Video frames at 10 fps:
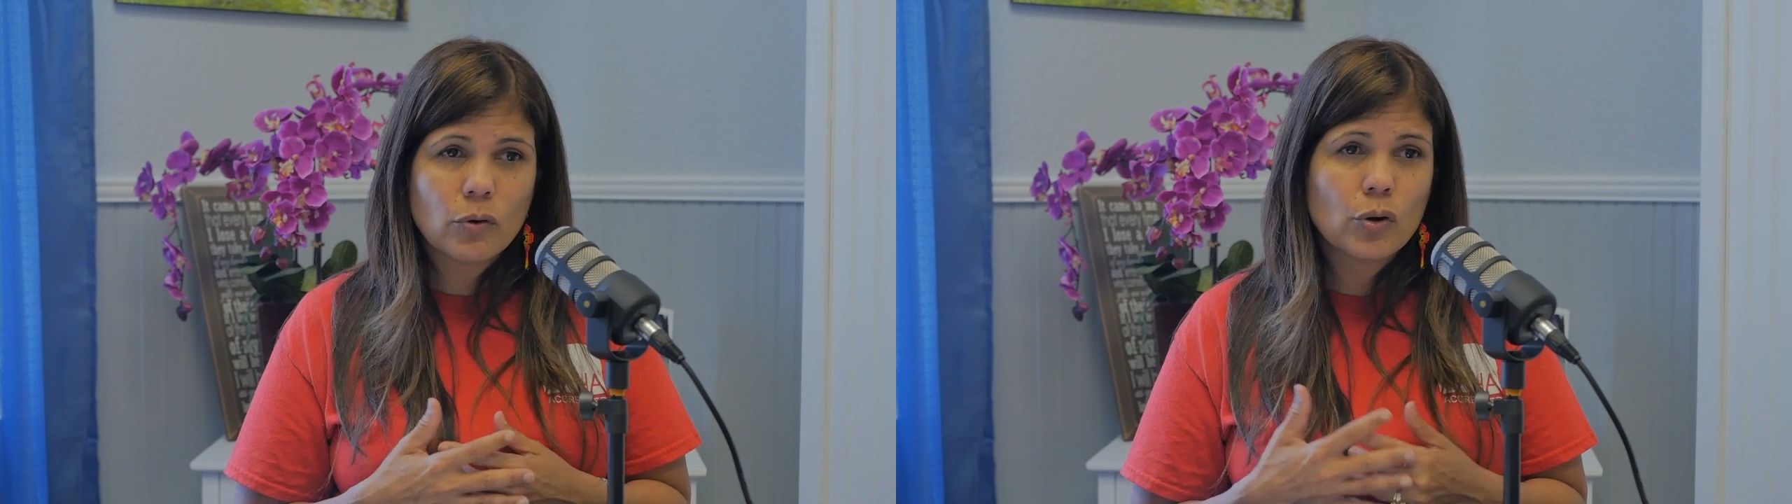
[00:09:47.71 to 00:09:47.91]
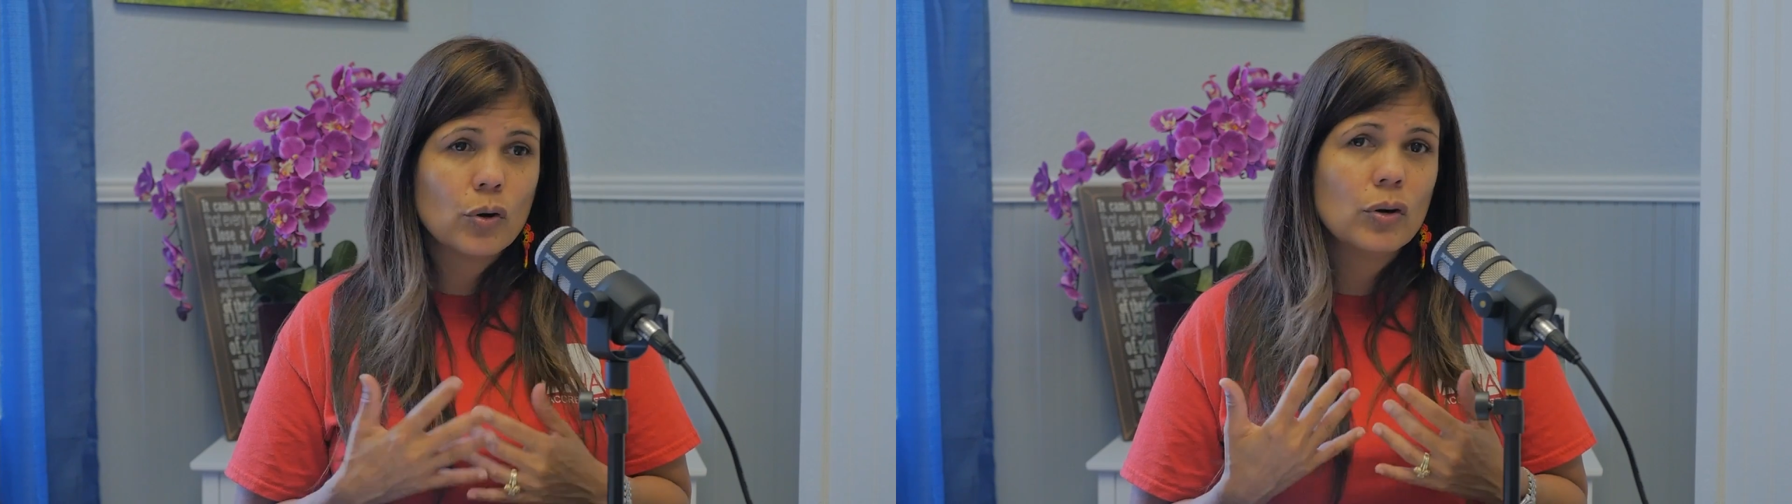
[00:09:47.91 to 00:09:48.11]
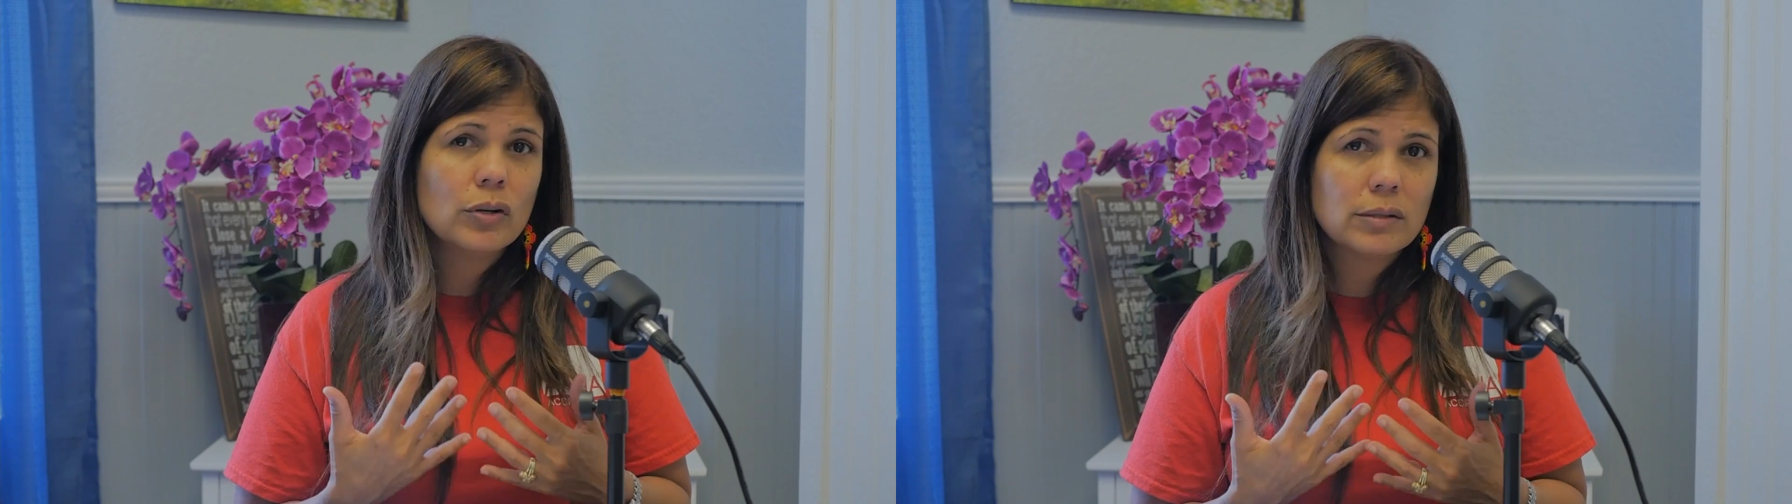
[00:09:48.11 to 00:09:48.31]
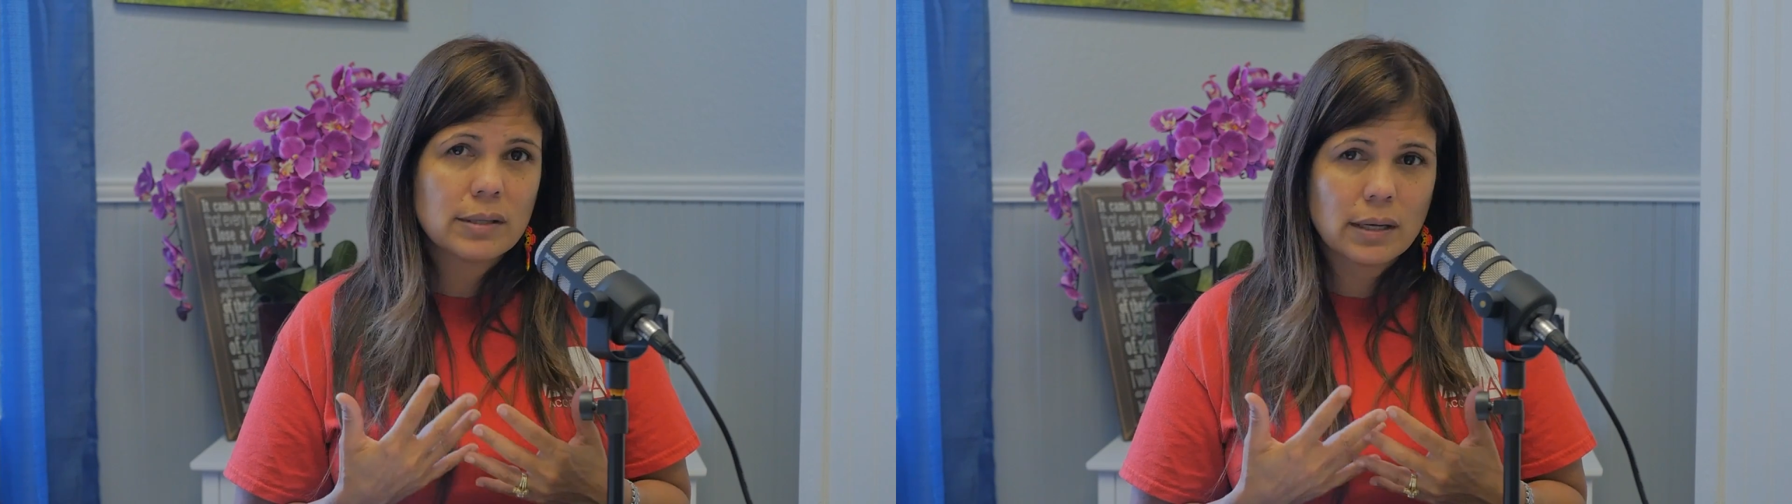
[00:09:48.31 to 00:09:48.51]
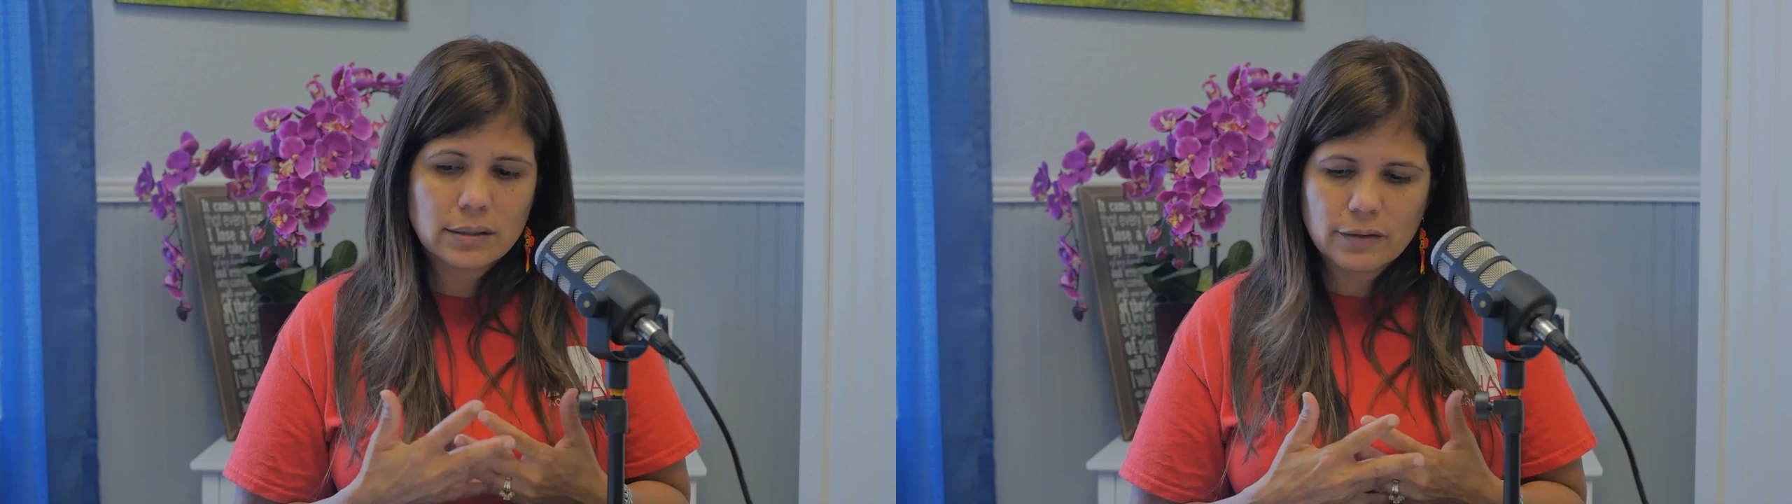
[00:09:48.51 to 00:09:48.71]
good
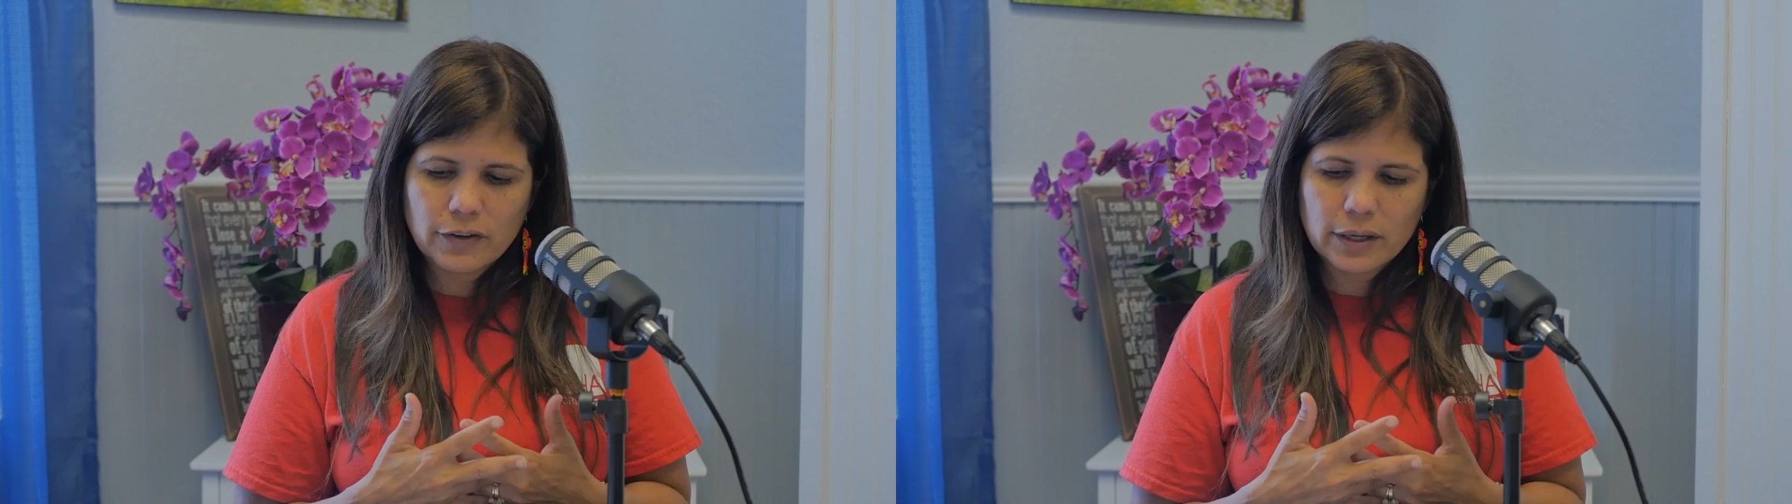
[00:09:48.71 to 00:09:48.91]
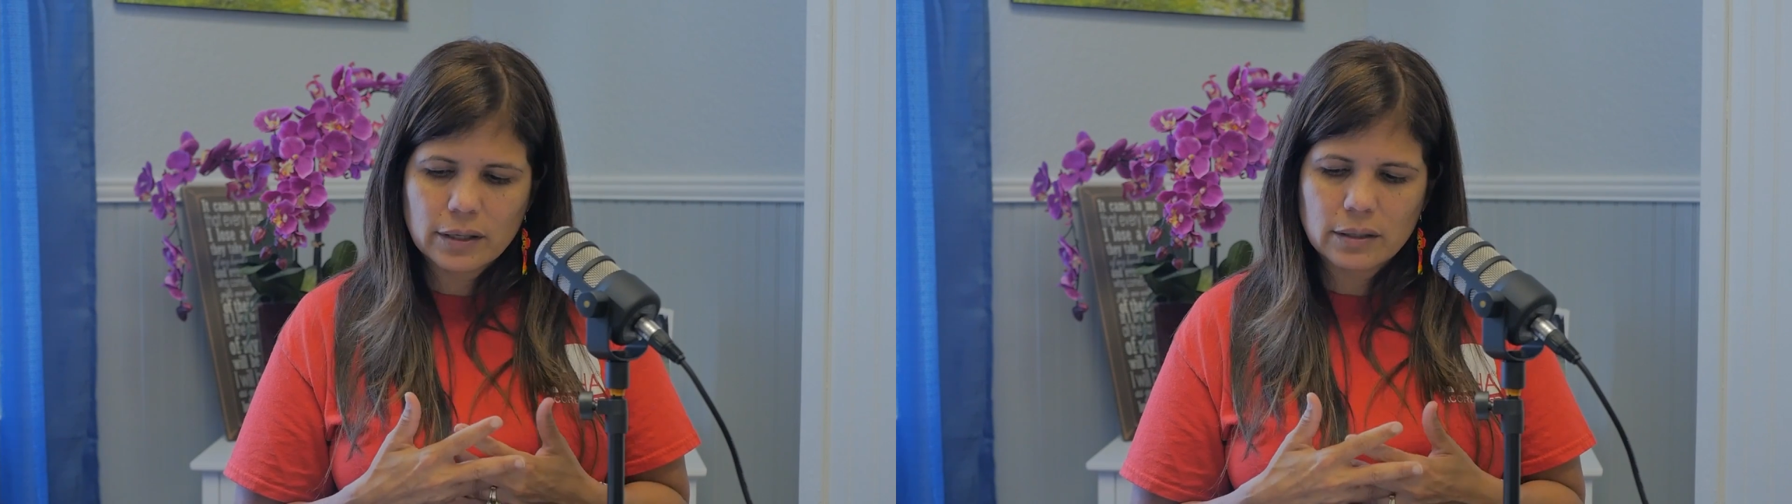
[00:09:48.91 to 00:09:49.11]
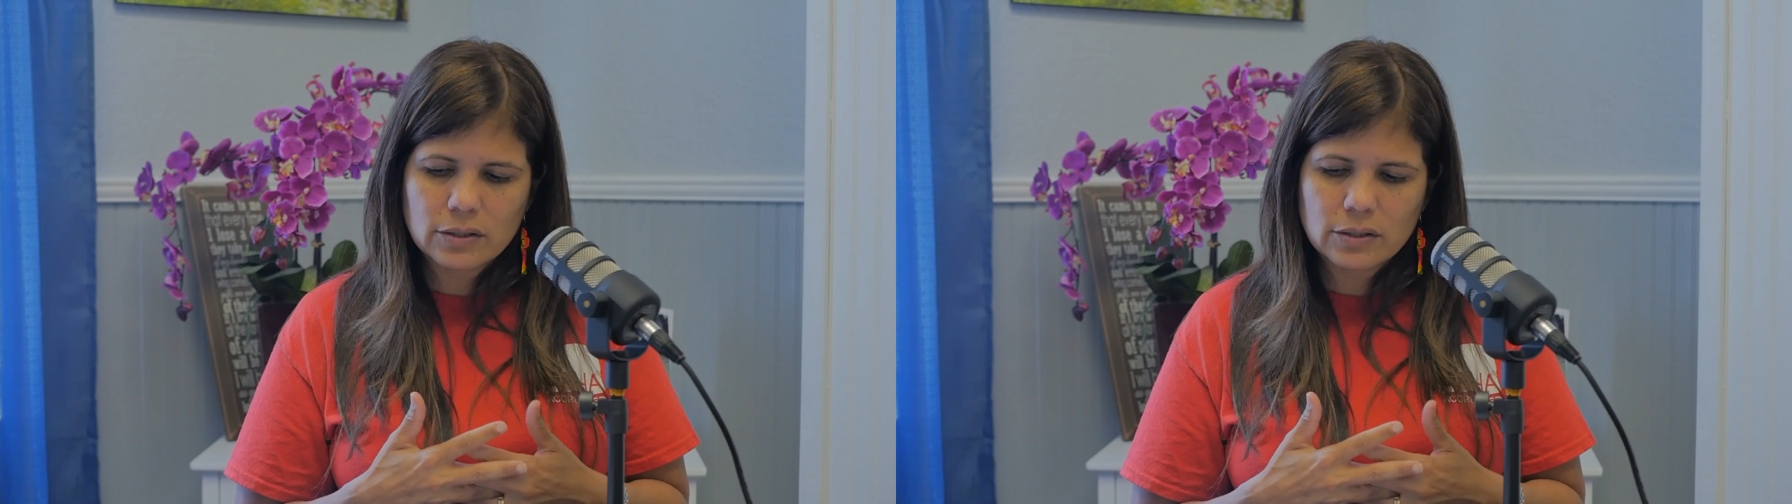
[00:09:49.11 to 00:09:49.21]
scientific